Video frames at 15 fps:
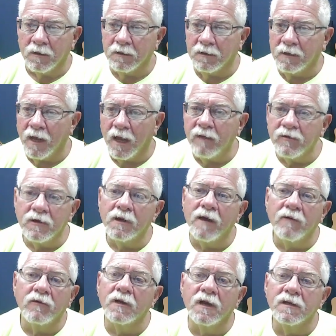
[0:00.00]
David
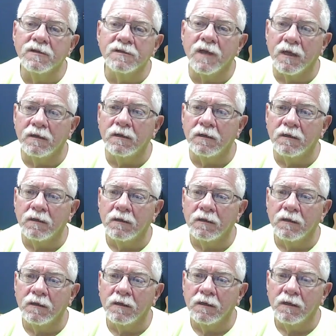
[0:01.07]
never does that
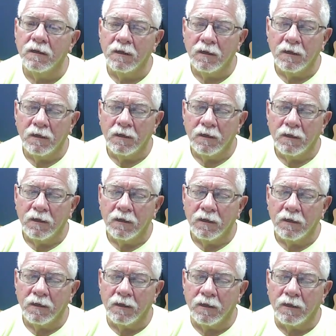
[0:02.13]

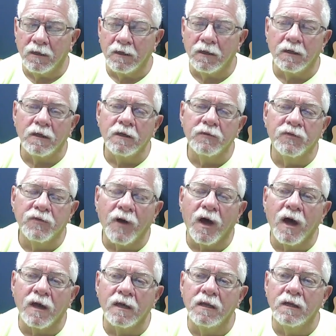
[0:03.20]
here. He, he
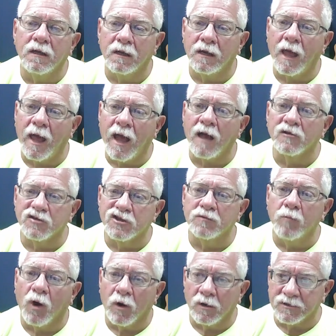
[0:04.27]
thought he could
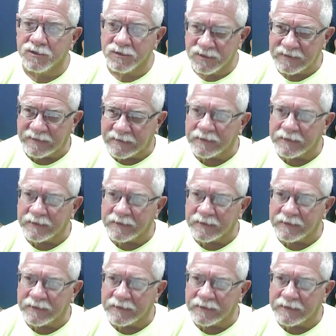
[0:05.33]
outsmart sin.